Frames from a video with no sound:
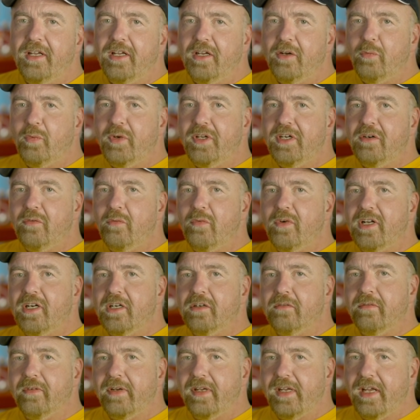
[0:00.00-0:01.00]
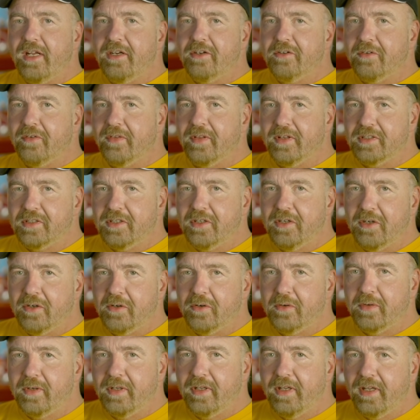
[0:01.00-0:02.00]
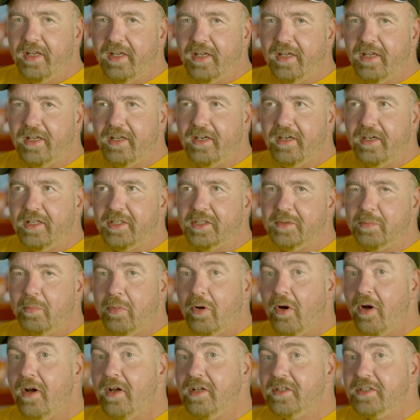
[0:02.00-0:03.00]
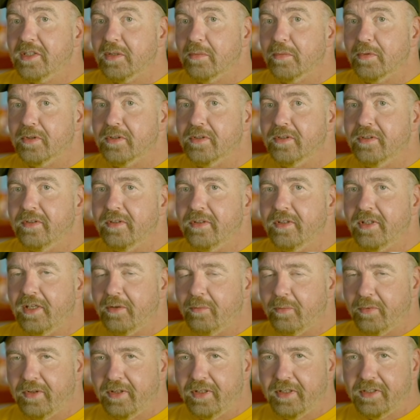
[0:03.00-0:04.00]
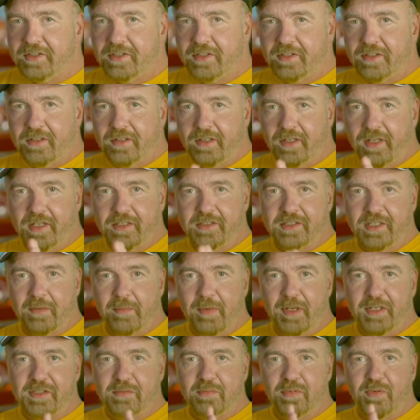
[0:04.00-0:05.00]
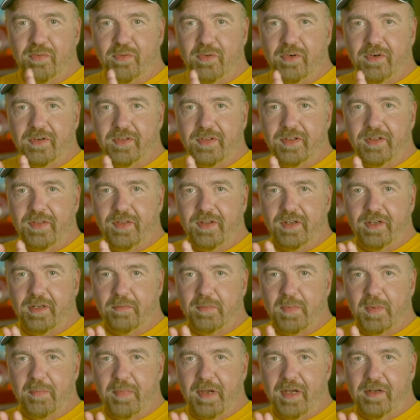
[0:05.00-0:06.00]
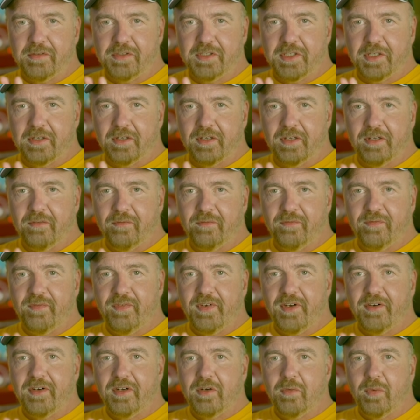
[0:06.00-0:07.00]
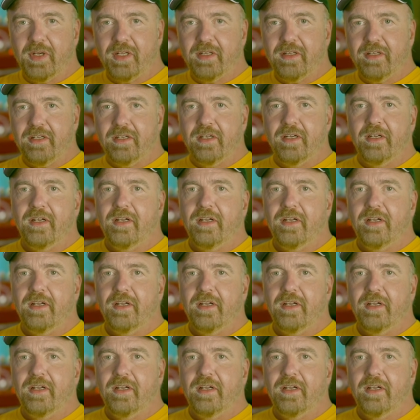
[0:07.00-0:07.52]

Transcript: we don't want to re-enter this code and it's possible that when this, as I mentioned before, the thing could be bouncing very quickly.